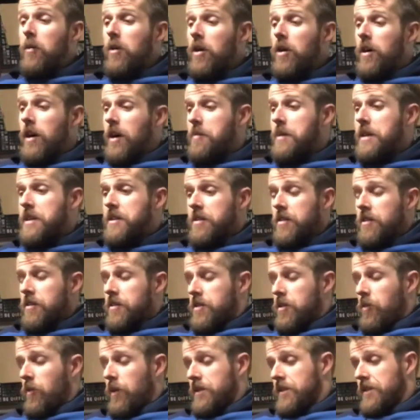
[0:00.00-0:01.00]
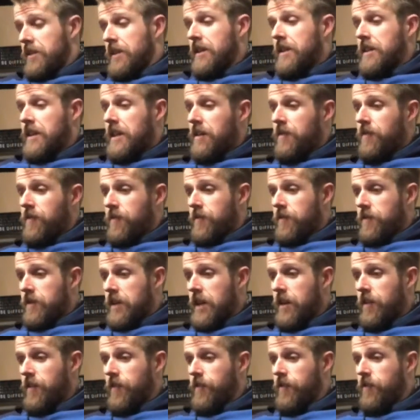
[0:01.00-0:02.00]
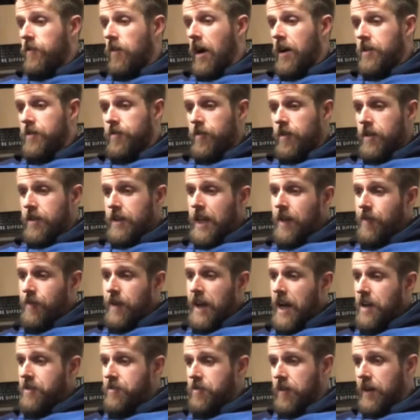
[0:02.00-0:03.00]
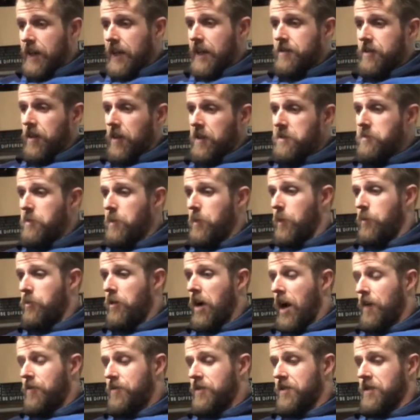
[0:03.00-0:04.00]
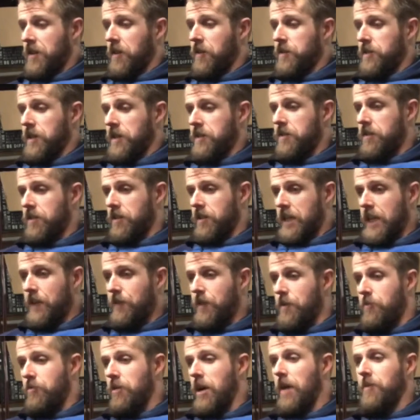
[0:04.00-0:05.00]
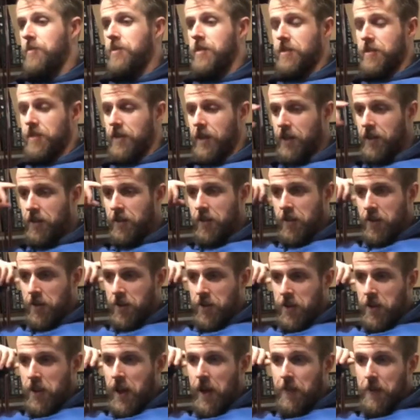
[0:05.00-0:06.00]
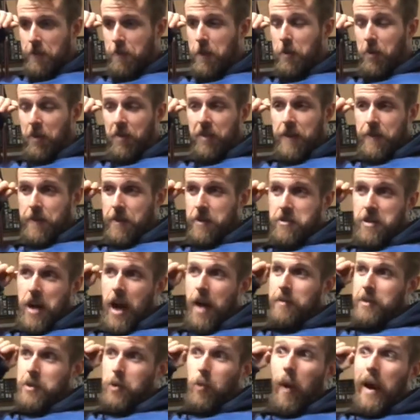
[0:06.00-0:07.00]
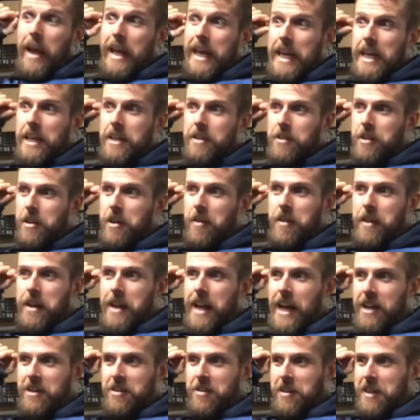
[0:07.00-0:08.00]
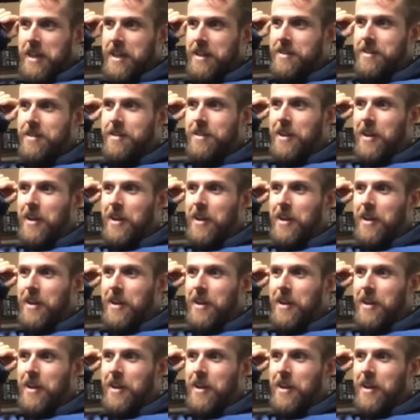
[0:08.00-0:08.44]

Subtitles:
will. I mean, to once again give CrossFit and Dave Castro and I guess all these people props because I always like to give them props because I think people think their job is way easier than it actually is.